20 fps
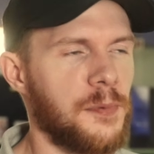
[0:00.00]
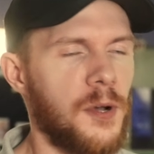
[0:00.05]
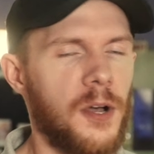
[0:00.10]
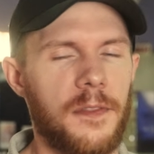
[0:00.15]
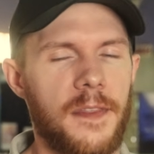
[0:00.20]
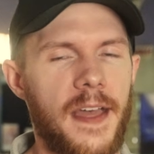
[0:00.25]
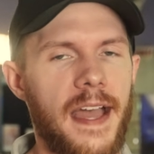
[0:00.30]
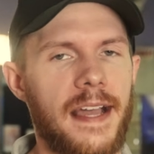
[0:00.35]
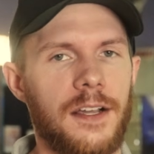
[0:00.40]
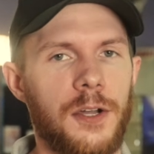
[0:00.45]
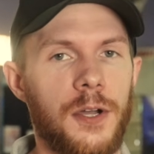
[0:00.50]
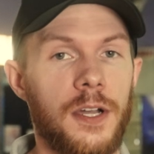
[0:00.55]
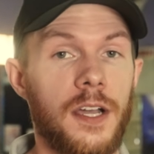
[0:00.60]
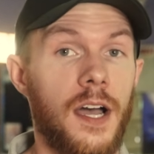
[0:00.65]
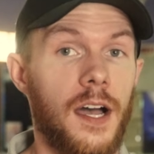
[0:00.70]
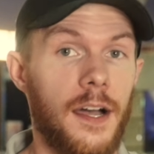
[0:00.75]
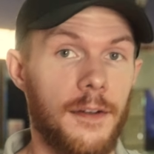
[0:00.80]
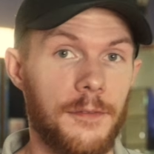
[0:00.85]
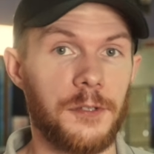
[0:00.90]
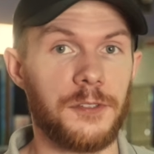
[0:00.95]
ball that
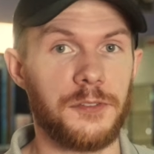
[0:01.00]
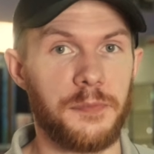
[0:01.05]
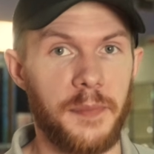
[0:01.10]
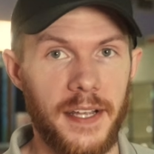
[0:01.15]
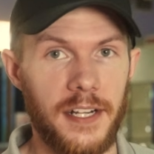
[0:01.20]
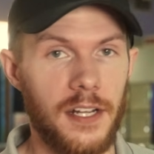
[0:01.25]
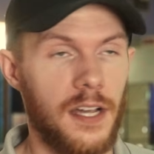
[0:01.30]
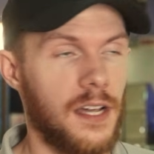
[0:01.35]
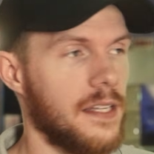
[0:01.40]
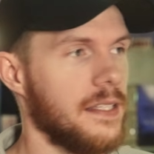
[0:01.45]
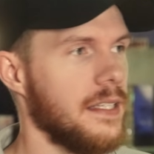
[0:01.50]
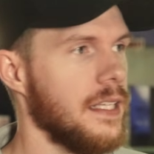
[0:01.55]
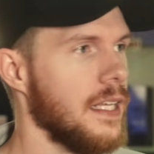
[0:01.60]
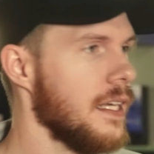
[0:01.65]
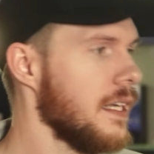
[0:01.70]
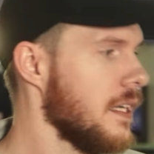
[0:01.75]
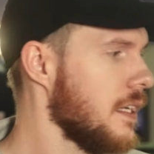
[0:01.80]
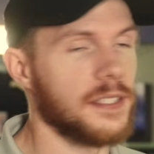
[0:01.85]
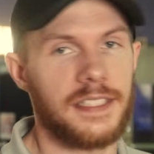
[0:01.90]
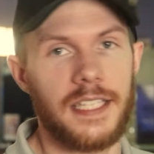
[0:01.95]
cover's been on,
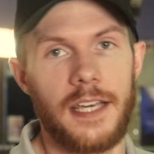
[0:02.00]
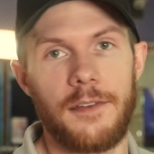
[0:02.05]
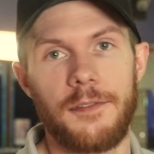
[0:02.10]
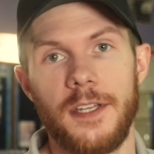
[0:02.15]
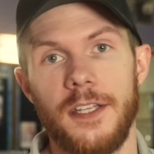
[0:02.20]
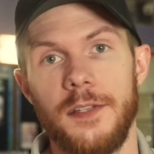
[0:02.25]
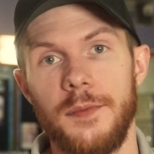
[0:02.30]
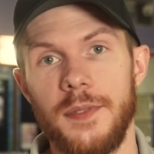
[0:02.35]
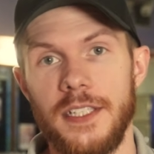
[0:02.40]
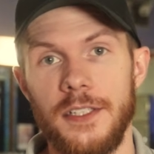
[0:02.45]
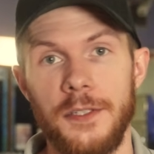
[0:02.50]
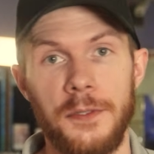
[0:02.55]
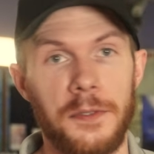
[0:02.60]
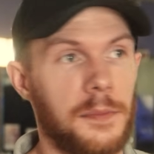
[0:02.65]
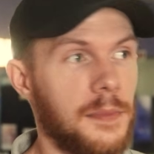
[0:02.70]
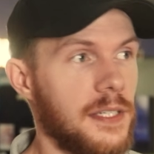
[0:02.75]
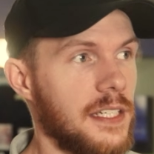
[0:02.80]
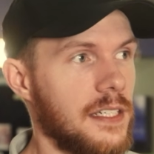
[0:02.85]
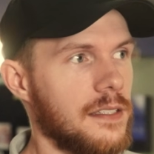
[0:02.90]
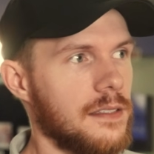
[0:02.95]
but it's definitely gonna be new to
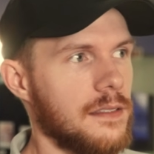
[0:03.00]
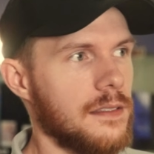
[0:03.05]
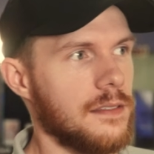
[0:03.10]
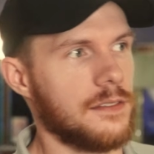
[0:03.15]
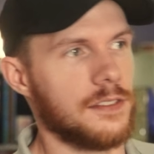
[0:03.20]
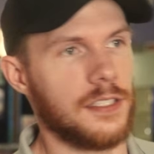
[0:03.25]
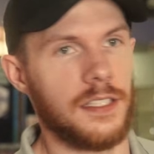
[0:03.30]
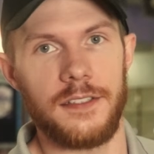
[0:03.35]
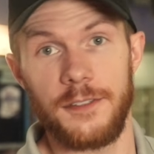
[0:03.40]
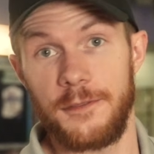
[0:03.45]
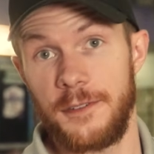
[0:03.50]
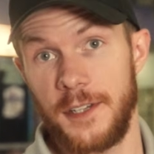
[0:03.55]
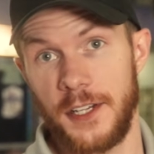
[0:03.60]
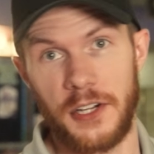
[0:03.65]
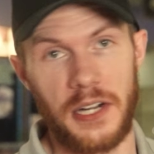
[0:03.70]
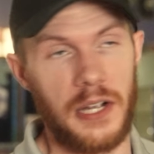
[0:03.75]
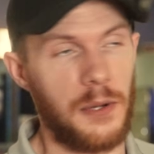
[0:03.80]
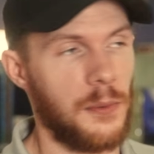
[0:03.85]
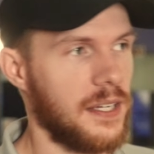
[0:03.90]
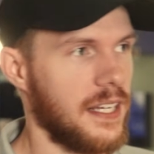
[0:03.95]
me to
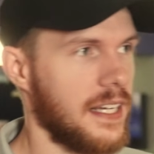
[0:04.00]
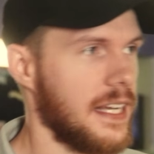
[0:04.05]
figure out what